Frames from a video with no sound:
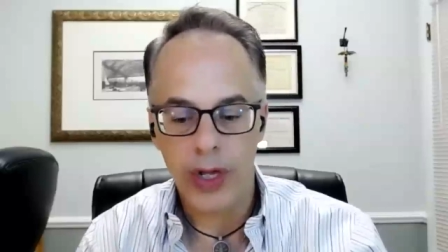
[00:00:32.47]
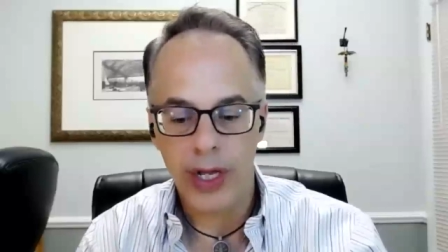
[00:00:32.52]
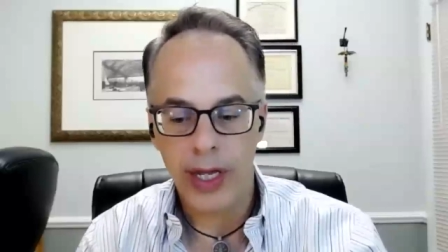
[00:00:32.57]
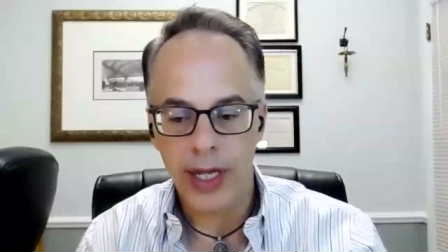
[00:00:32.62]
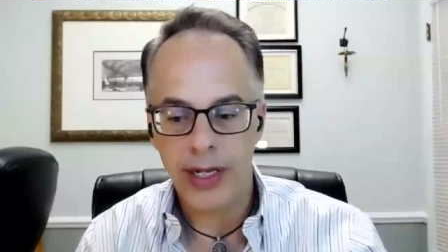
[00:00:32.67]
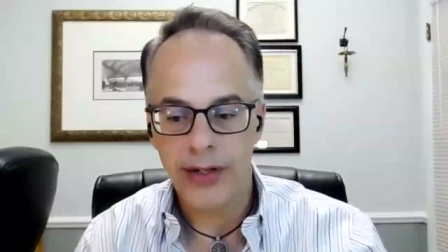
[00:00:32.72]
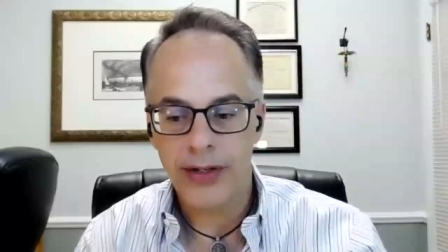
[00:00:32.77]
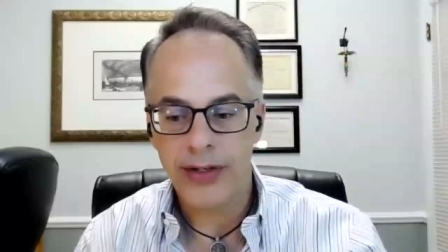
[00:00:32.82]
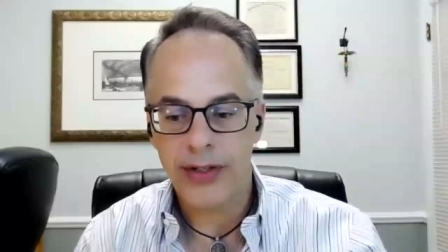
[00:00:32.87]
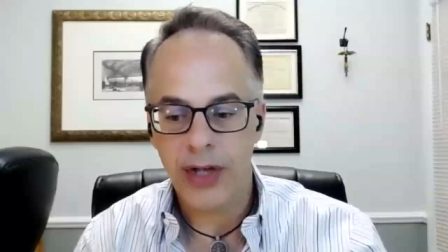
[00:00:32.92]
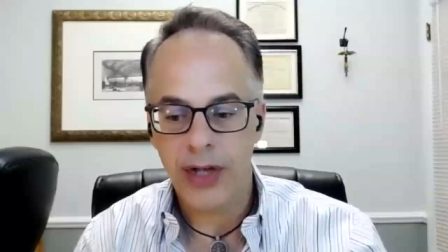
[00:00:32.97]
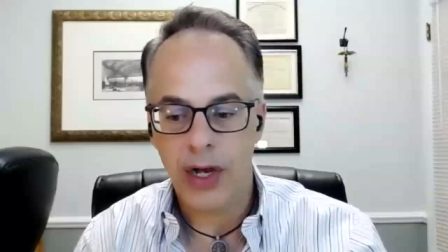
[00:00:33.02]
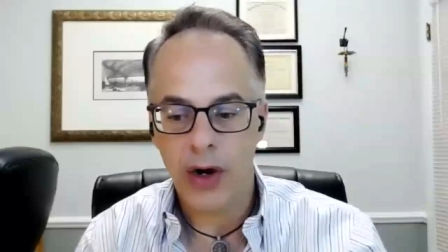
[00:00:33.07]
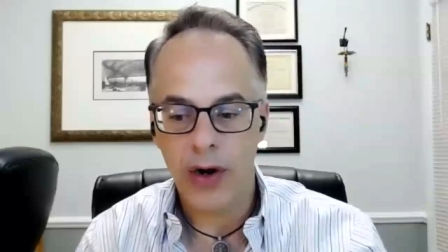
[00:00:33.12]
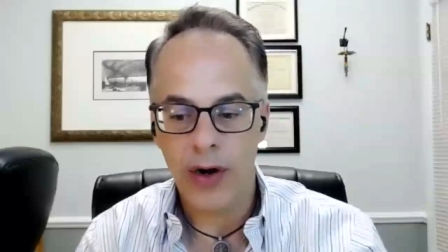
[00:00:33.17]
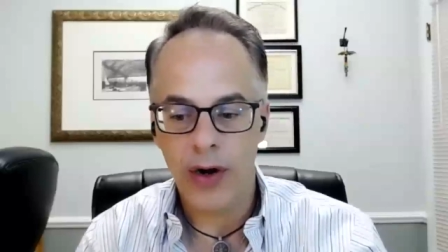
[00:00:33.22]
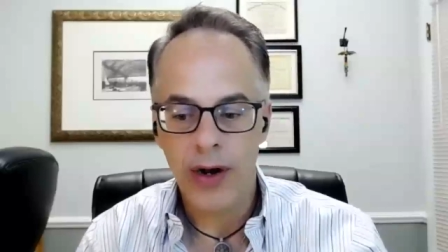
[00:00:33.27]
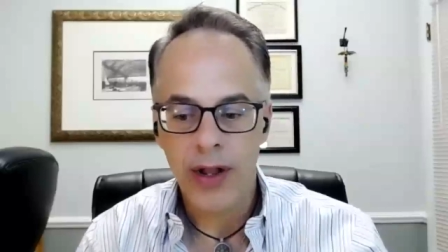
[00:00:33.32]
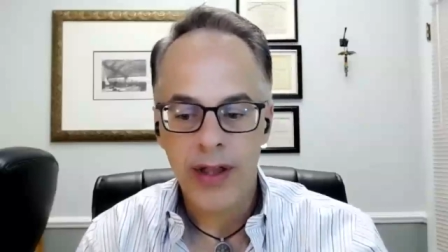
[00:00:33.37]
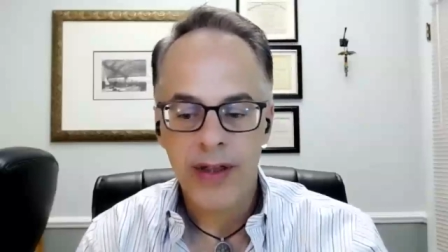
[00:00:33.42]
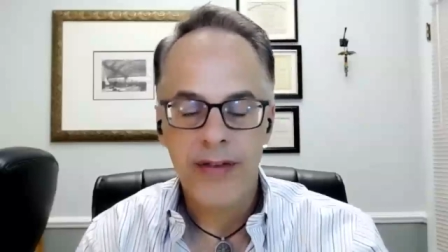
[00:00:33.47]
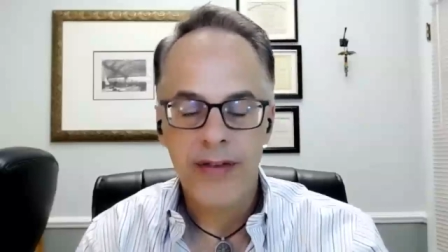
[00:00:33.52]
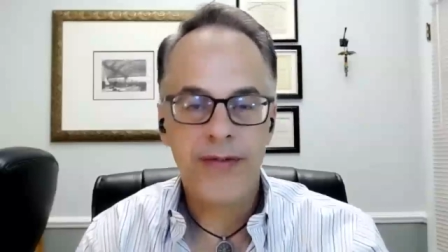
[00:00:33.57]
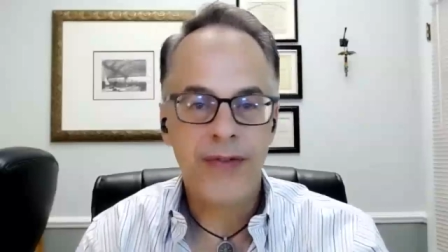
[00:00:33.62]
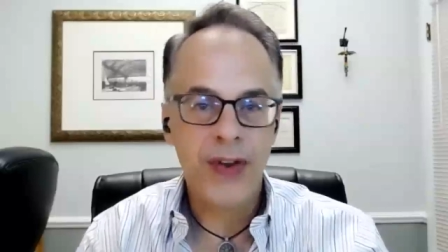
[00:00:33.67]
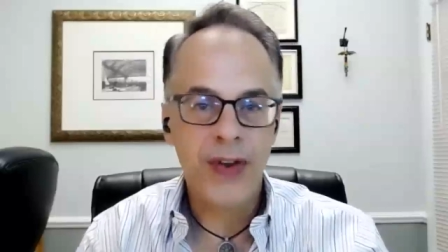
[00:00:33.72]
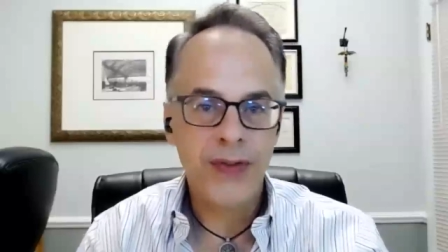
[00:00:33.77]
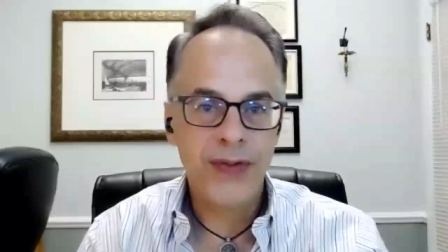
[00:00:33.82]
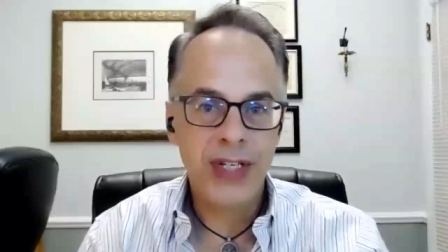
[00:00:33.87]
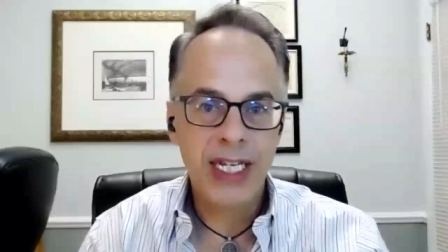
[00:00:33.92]
It is our
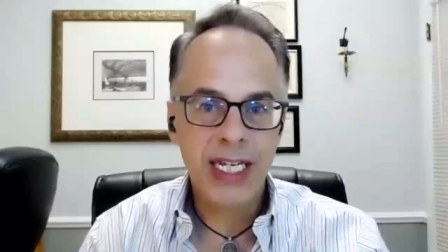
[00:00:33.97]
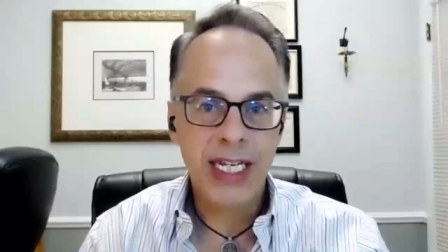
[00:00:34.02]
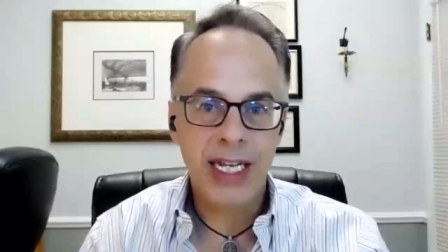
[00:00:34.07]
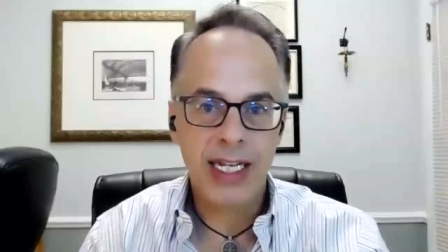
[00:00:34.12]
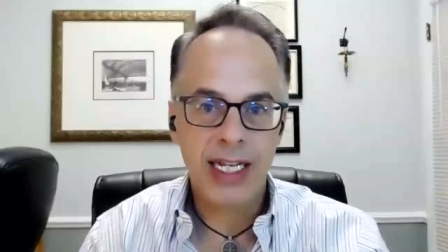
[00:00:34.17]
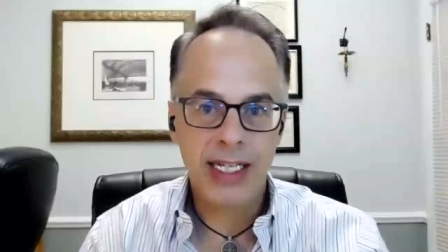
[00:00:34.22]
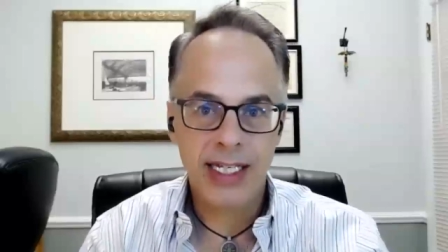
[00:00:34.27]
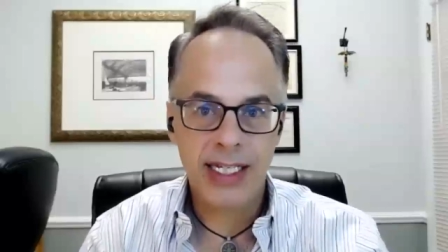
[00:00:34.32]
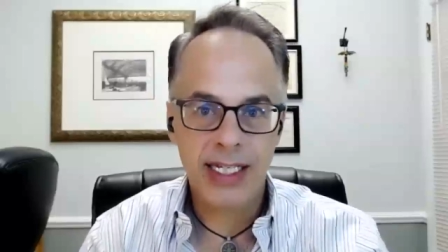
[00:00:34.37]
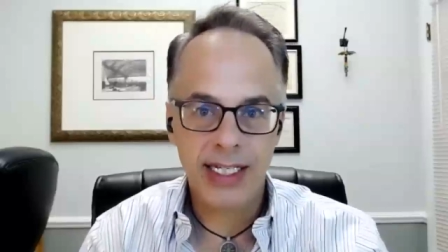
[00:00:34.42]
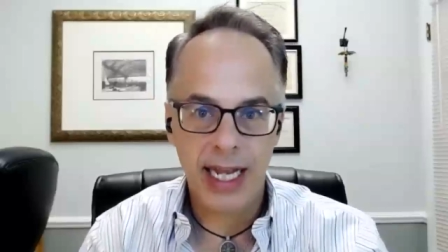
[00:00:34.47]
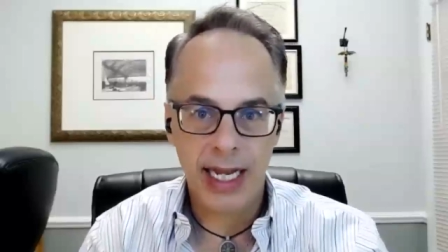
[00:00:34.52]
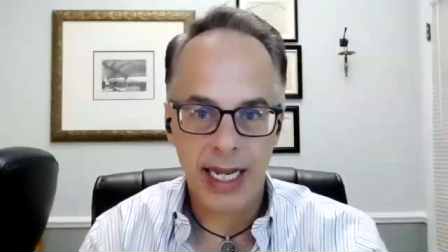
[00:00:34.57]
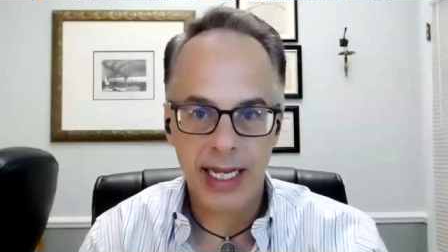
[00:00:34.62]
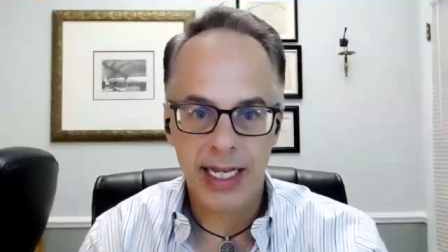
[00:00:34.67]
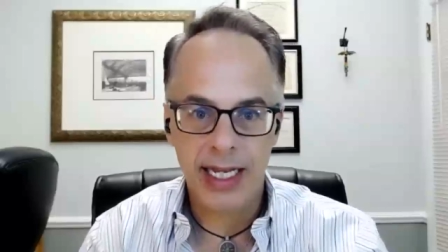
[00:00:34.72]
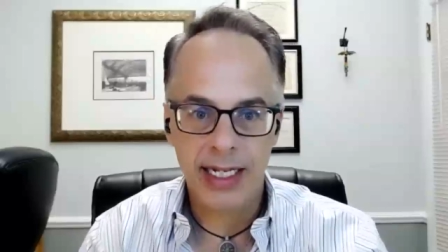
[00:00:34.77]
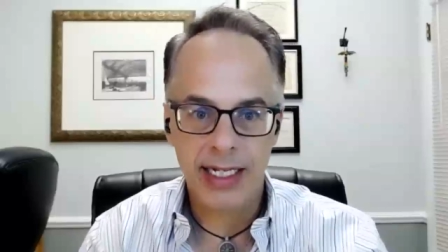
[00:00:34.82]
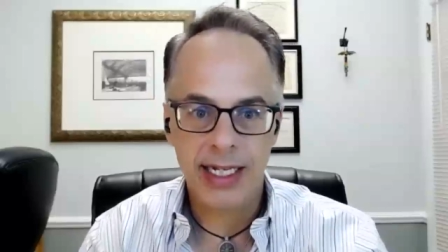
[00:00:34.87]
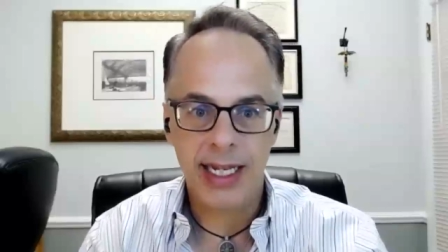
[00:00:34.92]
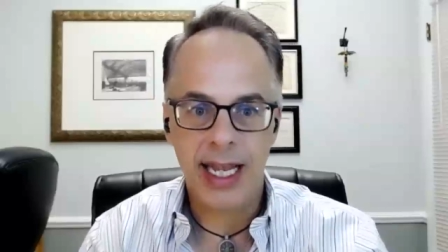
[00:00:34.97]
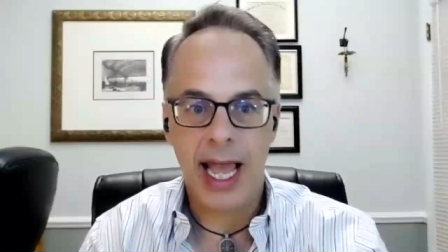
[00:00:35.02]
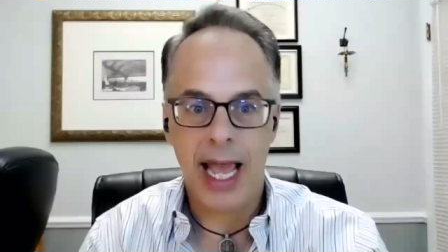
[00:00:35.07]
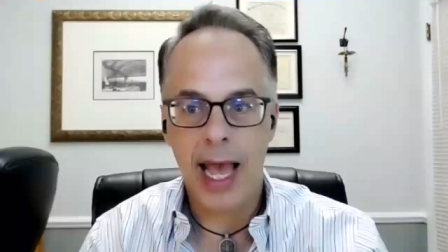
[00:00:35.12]
52nd